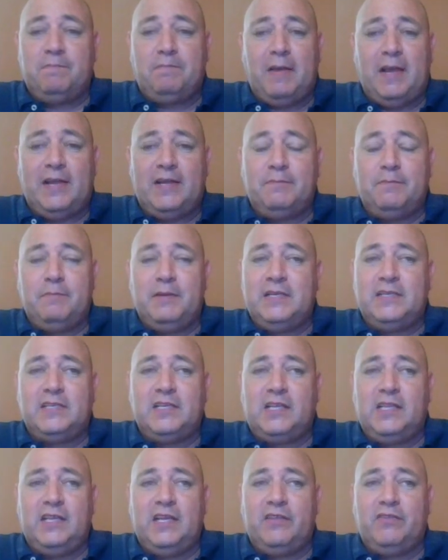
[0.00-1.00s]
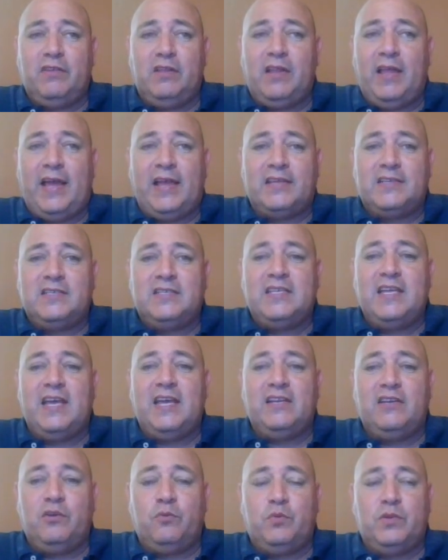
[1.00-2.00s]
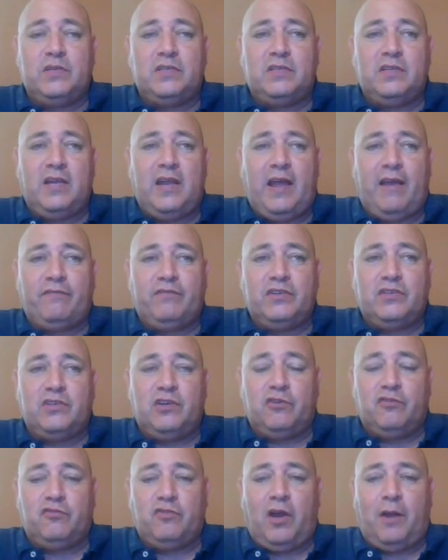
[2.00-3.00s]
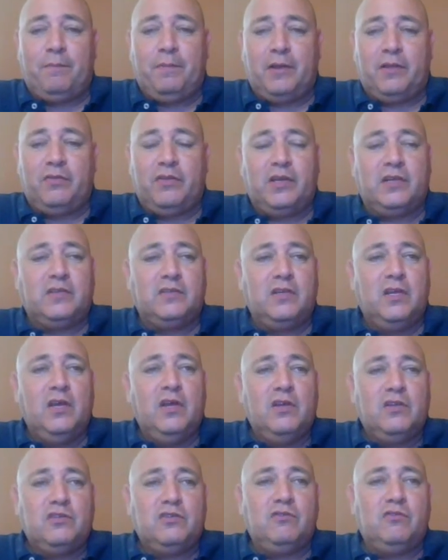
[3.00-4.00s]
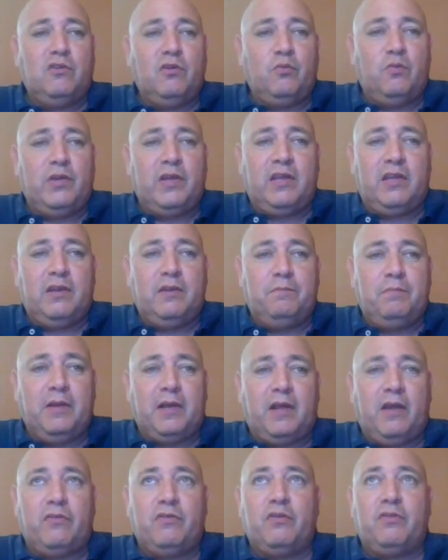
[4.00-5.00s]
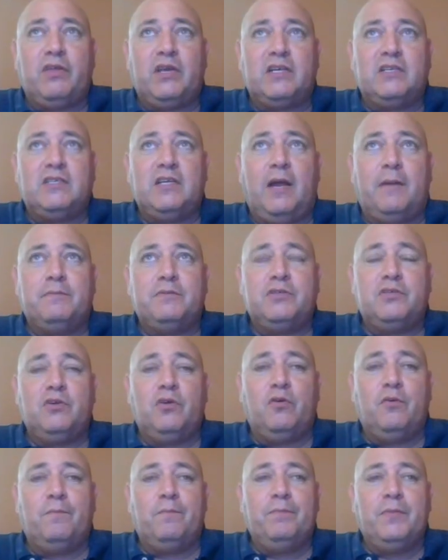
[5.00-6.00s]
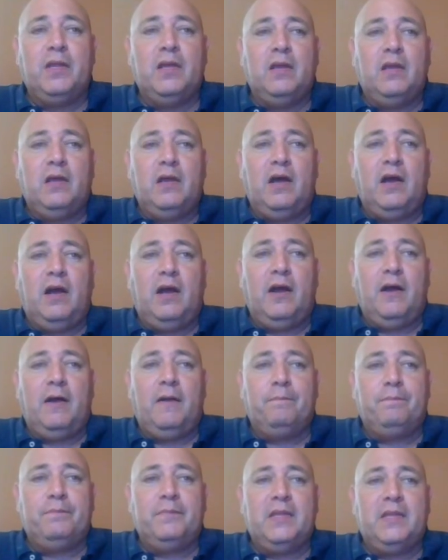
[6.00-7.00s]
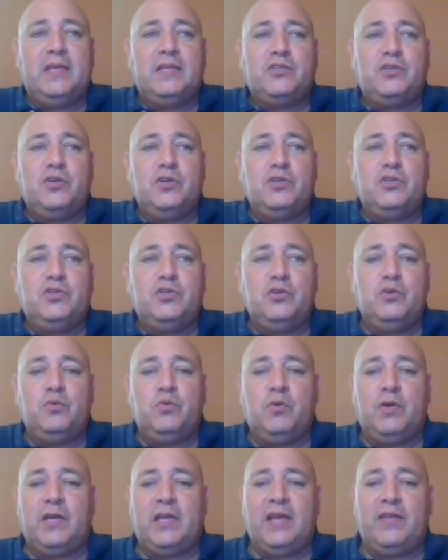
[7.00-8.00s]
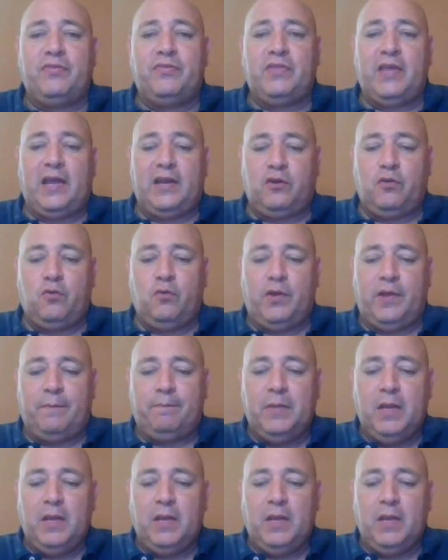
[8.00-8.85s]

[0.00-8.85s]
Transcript: basically in the last day did we have to start dropping things so that we could pick other things up. So it's good to get that going.